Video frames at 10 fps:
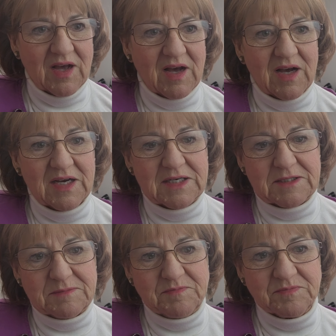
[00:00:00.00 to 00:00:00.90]

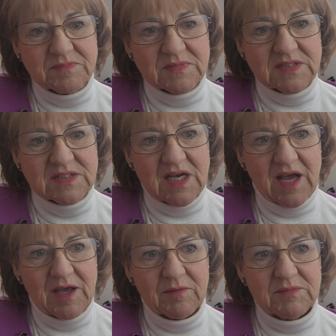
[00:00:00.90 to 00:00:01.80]
Um, I
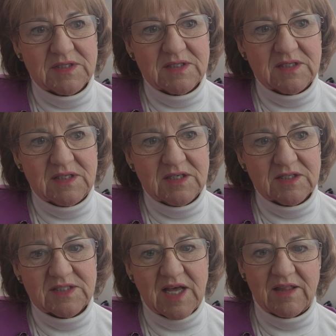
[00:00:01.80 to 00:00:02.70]
am to, here to
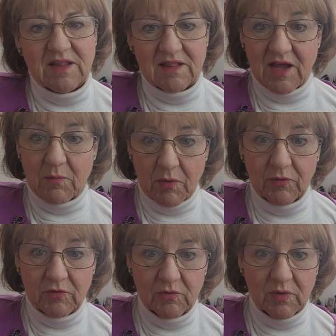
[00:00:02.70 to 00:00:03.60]
say that they're
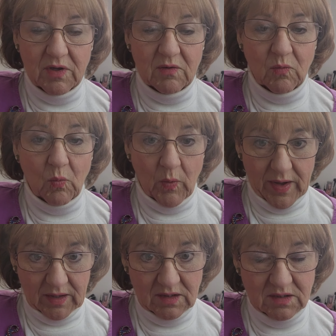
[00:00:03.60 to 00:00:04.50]
both doing
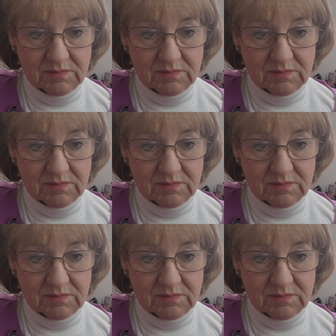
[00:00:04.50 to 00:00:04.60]
well